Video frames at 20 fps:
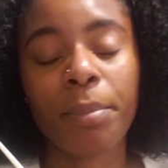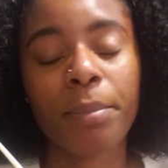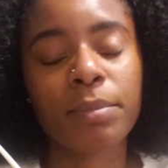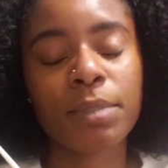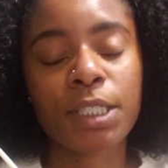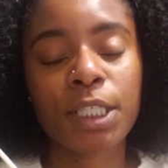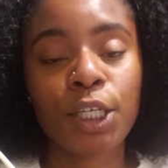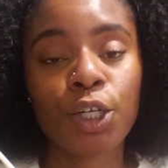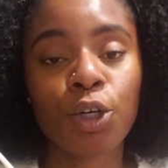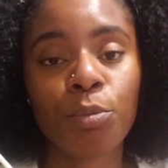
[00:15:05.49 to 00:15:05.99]

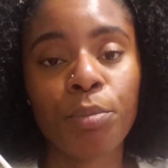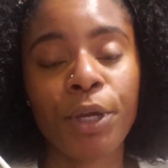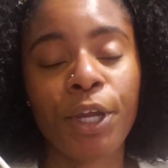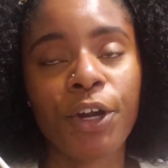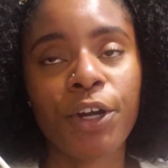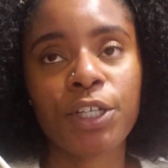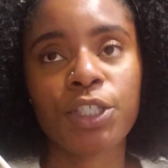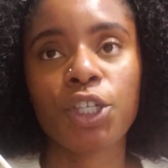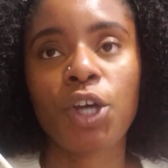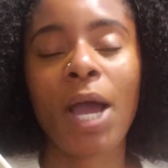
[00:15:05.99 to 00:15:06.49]
single
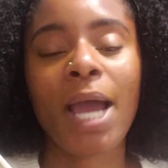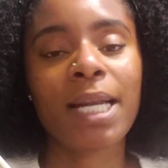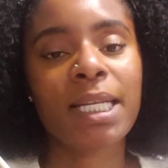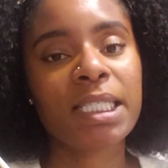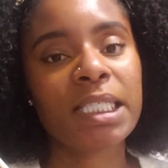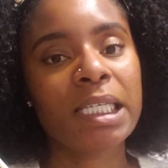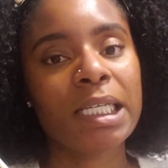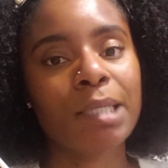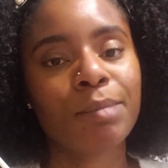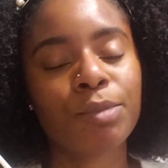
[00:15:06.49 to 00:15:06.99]
parent, so I had to
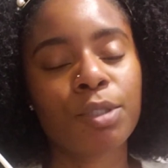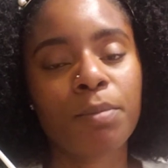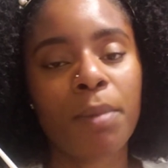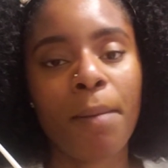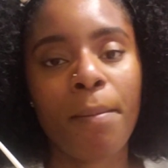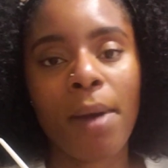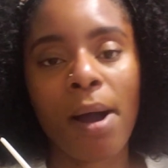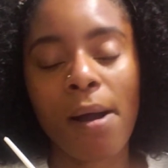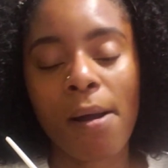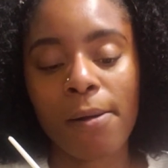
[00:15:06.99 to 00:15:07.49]
send him to my
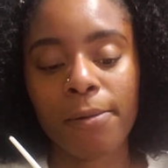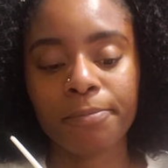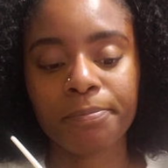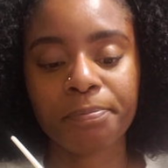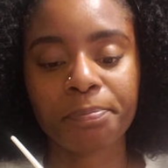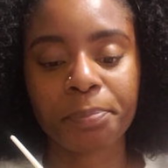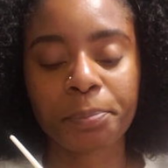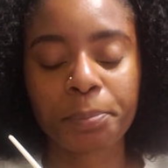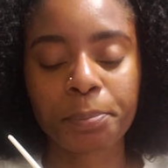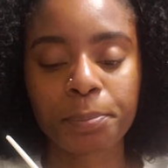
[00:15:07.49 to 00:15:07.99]
mom,